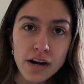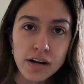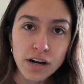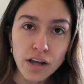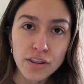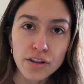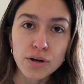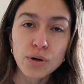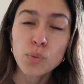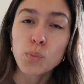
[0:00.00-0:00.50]

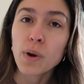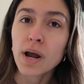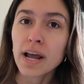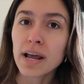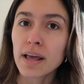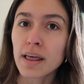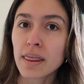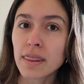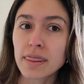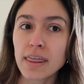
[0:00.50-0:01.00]
Another
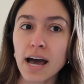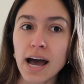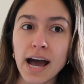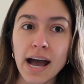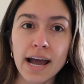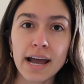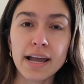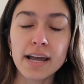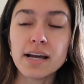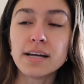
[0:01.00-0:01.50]
way that
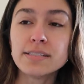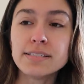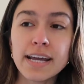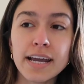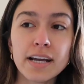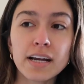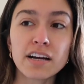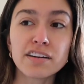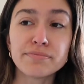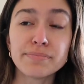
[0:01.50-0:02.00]
I
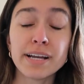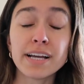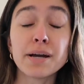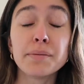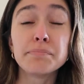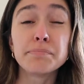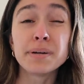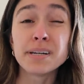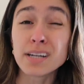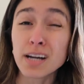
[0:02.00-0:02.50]
take off
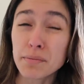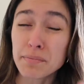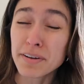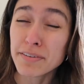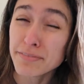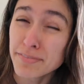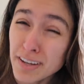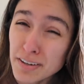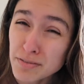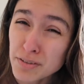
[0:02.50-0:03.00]
makeup, but not
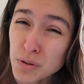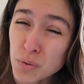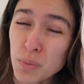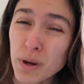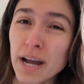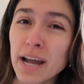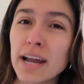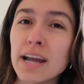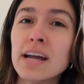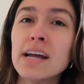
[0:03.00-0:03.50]
my favorite
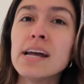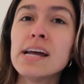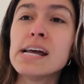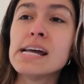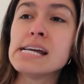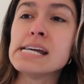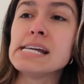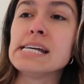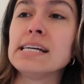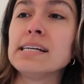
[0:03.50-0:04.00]
way,
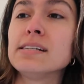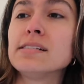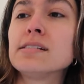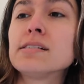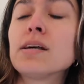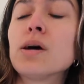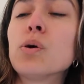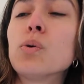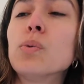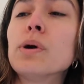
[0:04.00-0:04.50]

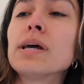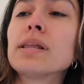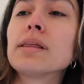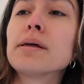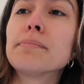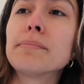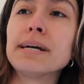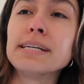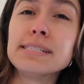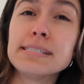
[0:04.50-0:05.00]
is with
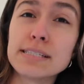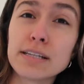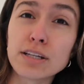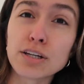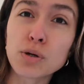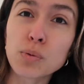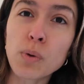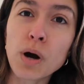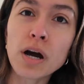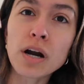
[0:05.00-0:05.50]

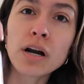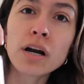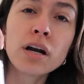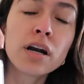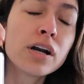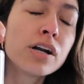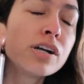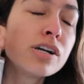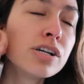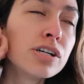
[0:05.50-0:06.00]
micellar
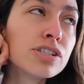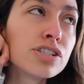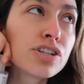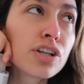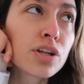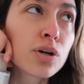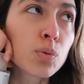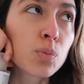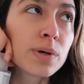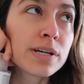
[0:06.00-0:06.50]
water.
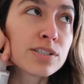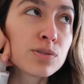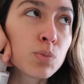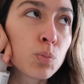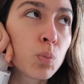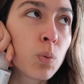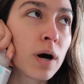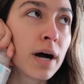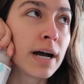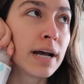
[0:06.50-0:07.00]
So there was
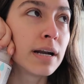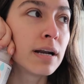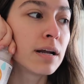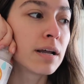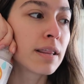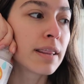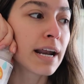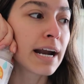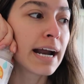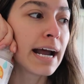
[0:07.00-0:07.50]

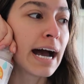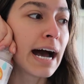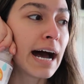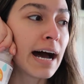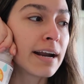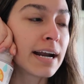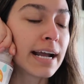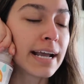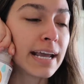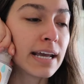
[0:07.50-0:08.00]
one that I
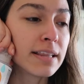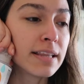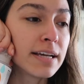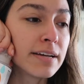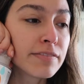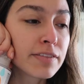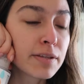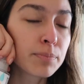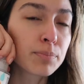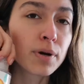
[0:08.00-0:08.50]
had, I can't
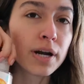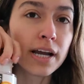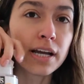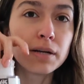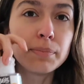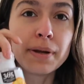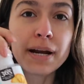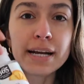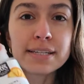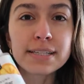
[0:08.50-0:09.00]
think of the
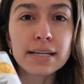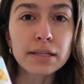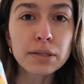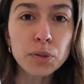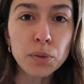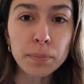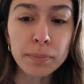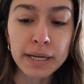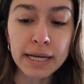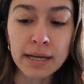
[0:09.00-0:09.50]
brand, but it has like a
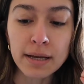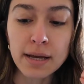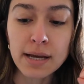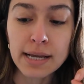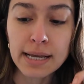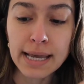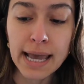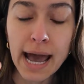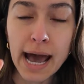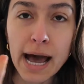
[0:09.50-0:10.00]
little pink
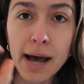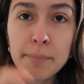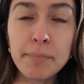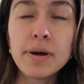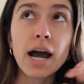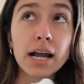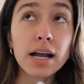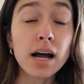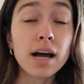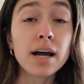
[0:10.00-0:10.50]
cap.
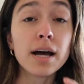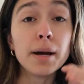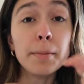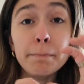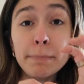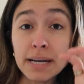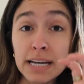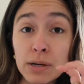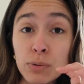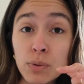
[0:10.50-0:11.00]
I got a
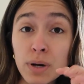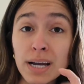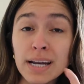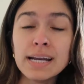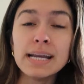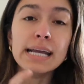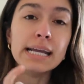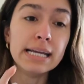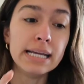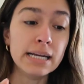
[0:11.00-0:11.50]
mini
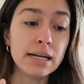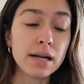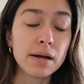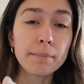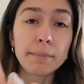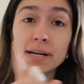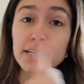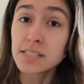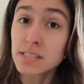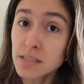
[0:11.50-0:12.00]
one in
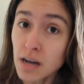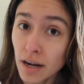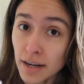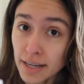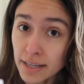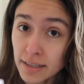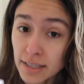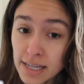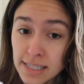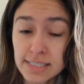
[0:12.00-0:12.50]
my
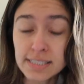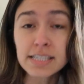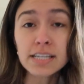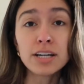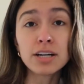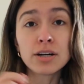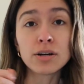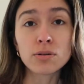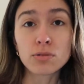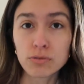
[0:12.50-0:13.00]
stocking last
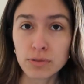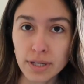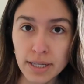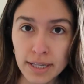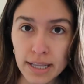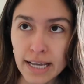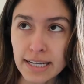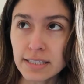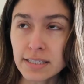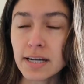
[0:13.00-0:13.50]
year,
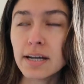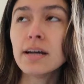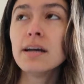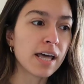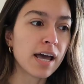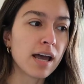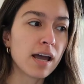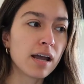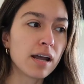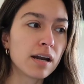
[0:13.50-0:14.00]
really liked it.
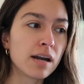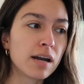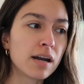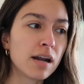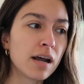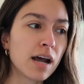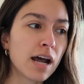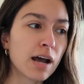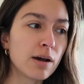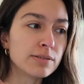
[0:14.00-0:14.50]

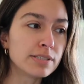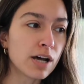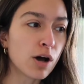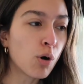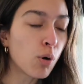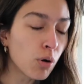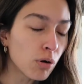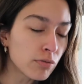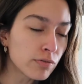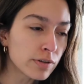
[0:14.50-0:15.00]
Then I was at
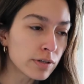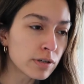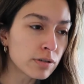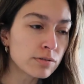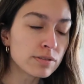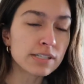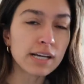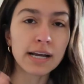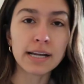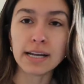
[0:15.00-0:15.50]
Whole
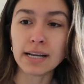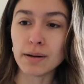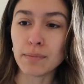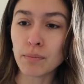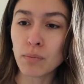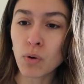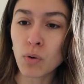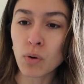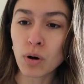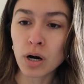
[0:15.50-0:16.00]
Foods, I needed
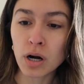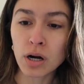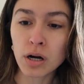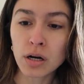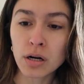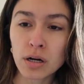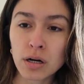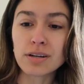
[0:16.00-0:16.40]
more.